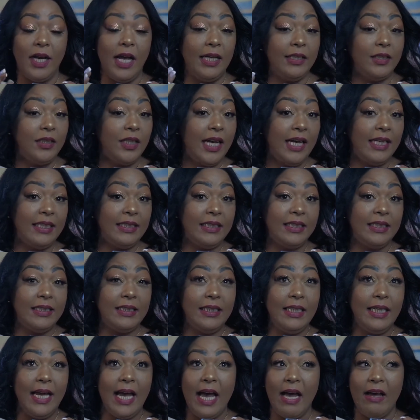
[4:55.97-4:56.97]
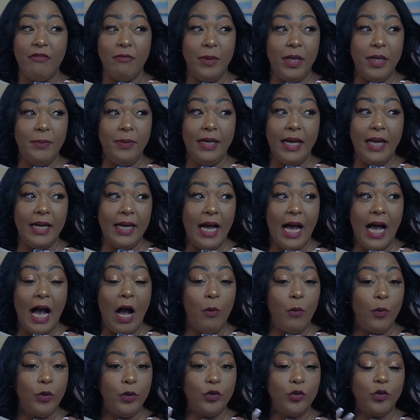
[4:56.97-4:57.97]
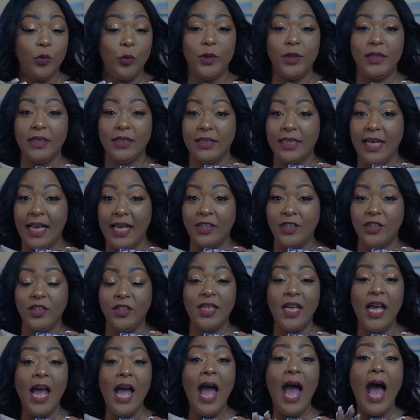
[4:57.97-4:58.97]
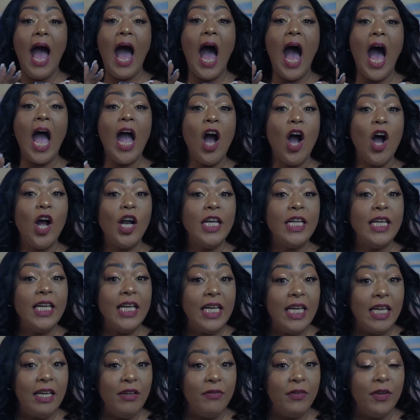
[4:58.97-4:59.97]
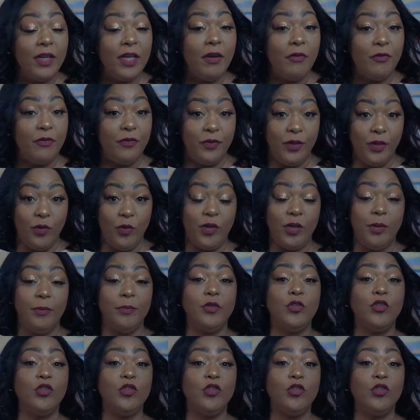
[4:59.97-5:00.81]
As you guys can see, I have maybe like an hour or two with these lashes. I hardly even feel them.